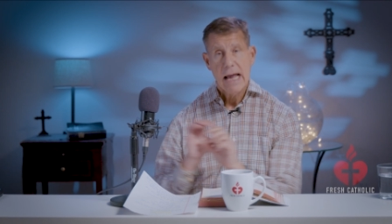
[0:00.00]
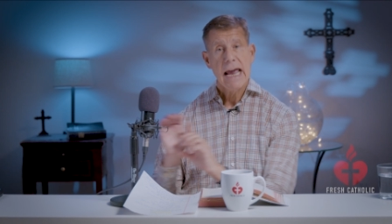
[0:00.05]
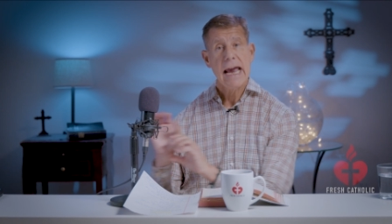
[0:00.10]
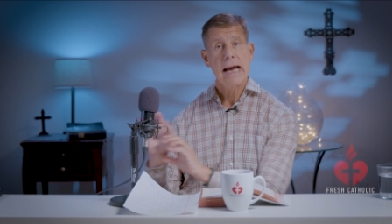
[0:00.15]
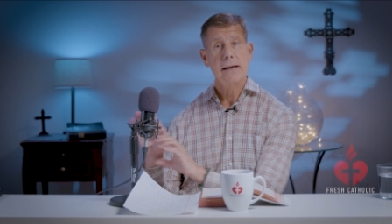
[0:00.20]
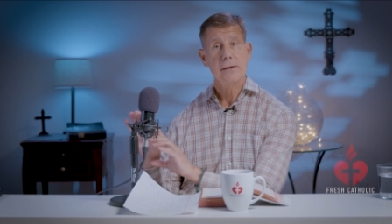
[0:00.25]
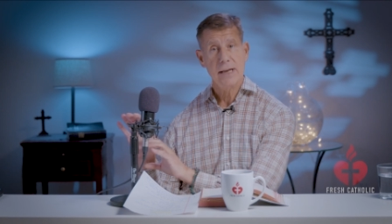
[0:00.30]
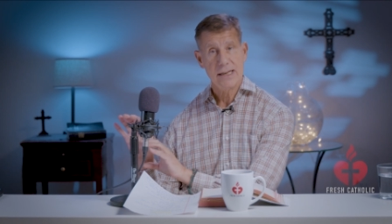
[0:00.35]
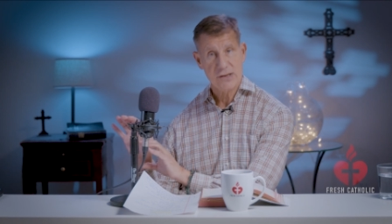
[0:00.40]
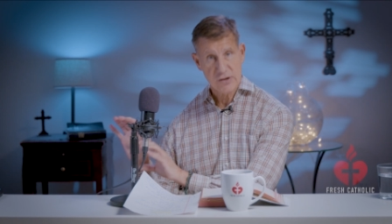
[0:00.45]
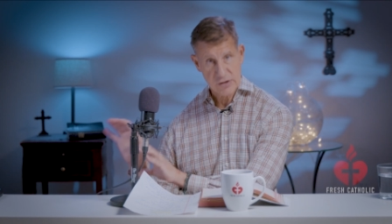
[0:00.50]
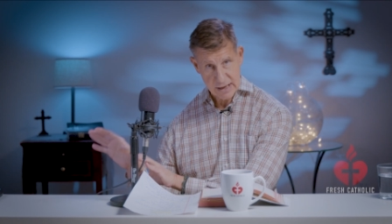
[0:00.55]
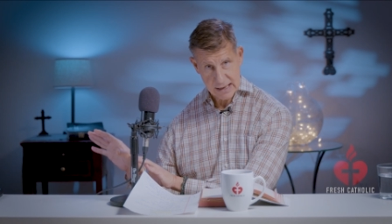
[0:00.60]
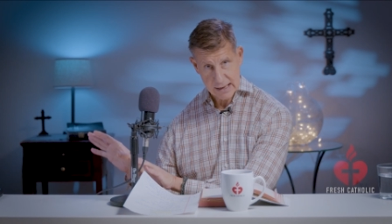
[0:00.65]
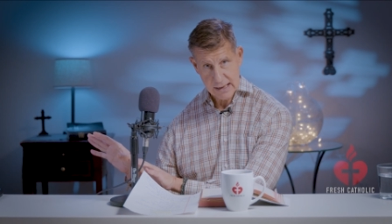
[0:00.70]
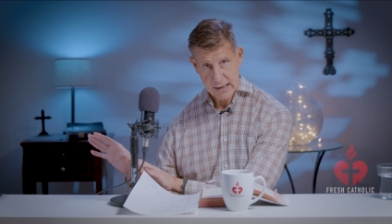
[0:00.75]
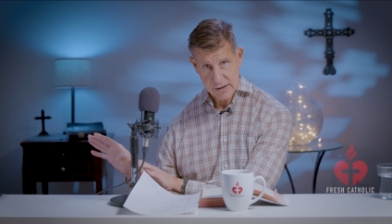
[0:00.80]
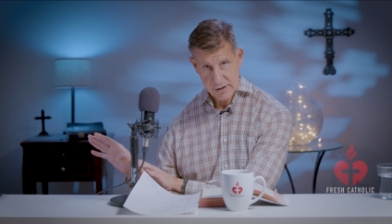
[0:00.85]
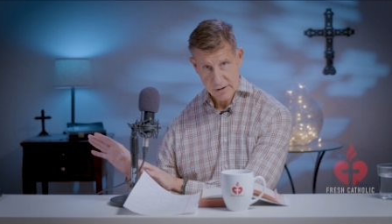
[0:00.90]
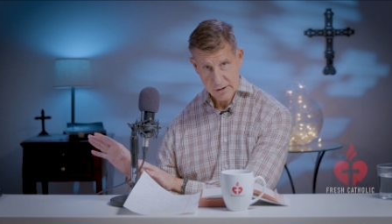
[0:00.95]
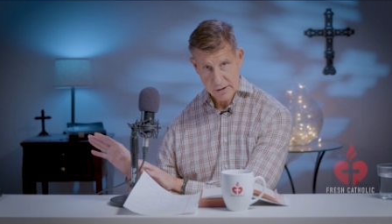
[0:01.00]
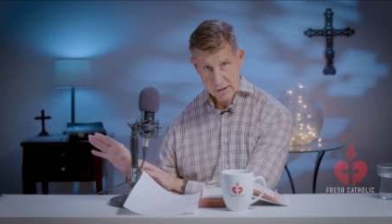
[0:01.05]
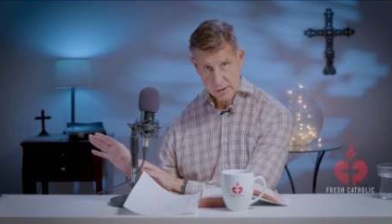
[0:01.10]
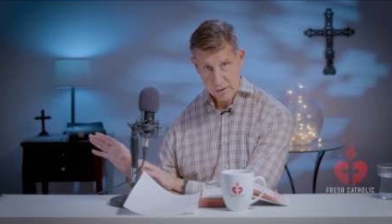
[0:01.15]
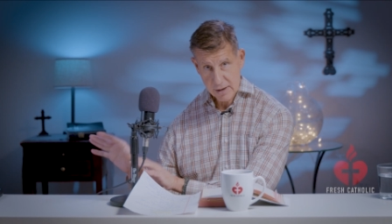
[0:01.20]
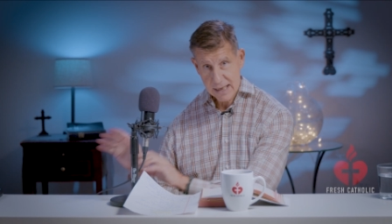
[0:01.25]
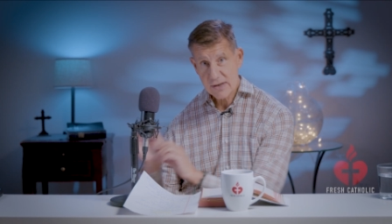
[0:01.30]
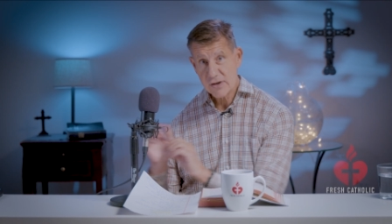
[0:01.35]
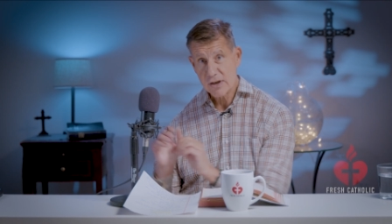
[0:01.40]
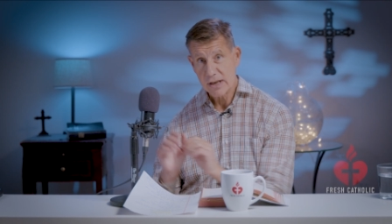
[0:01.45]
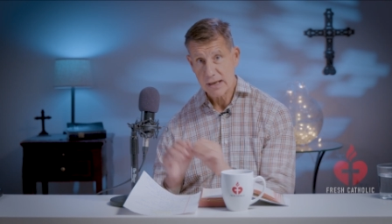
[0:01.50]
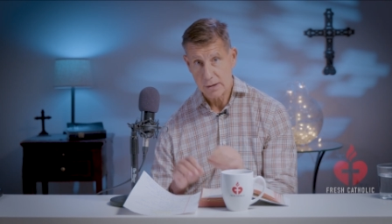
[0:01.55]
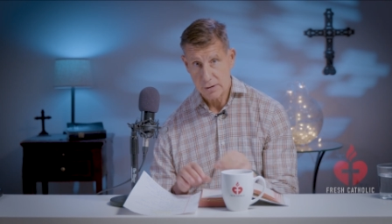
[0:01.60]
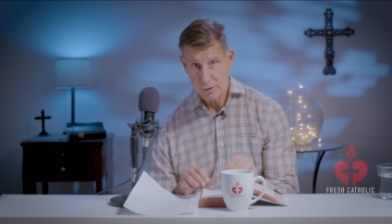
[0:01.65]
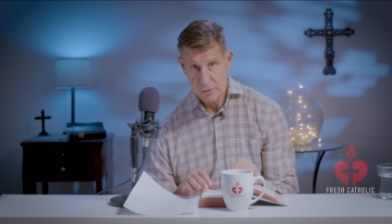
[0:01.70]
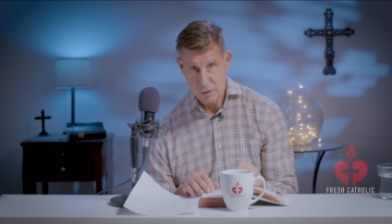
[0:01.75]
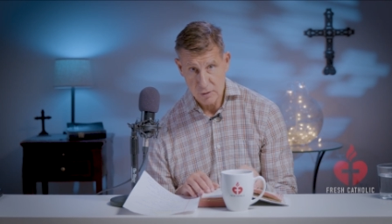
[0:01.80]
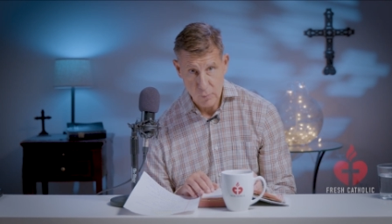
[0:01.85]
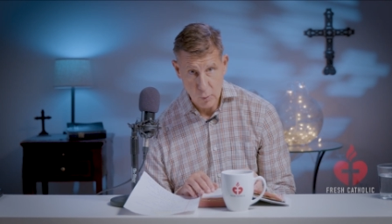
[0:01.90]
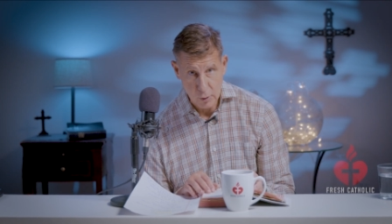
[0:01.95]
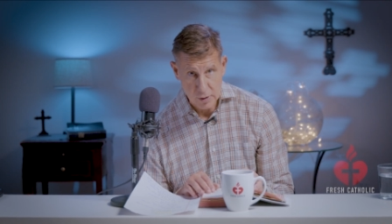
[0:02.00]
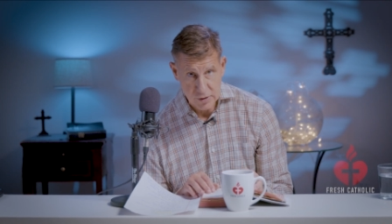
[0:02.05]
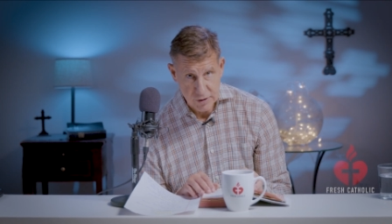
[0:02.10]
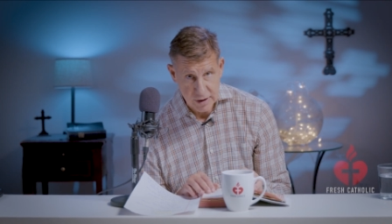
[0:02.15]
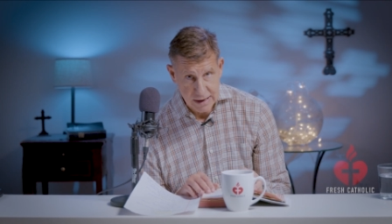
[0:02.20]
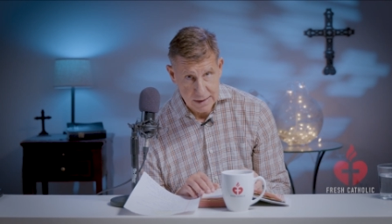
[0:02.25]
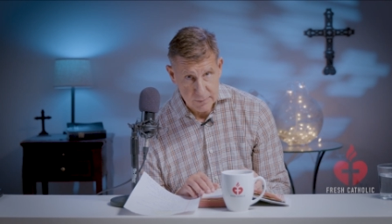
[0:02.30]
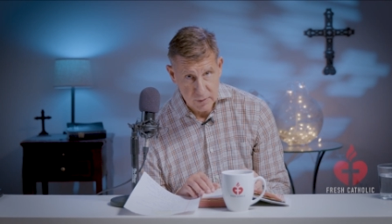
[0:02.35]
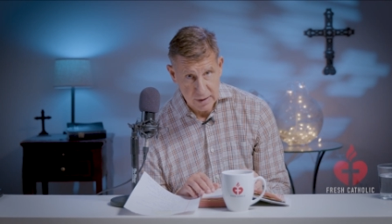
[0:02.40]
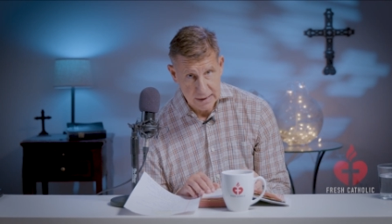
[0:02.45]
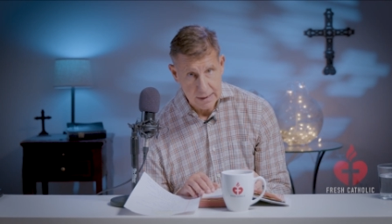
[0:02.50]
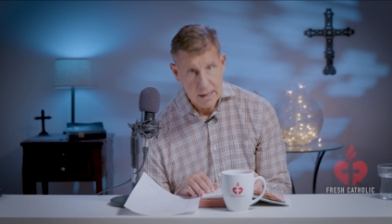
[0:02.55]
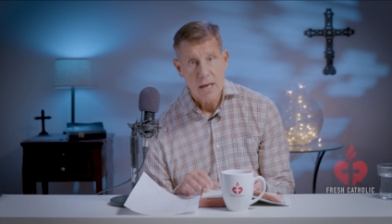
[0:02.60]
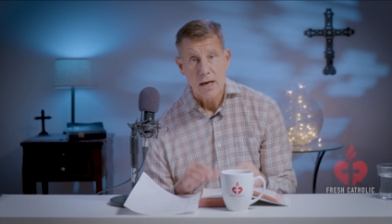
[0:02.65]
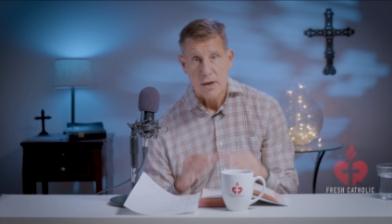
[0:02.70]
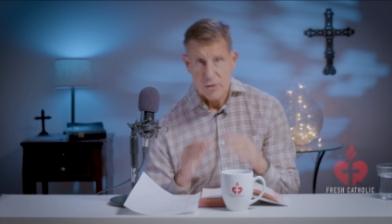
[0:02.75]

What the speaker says: and let's dig into the cleansing a little more deeply.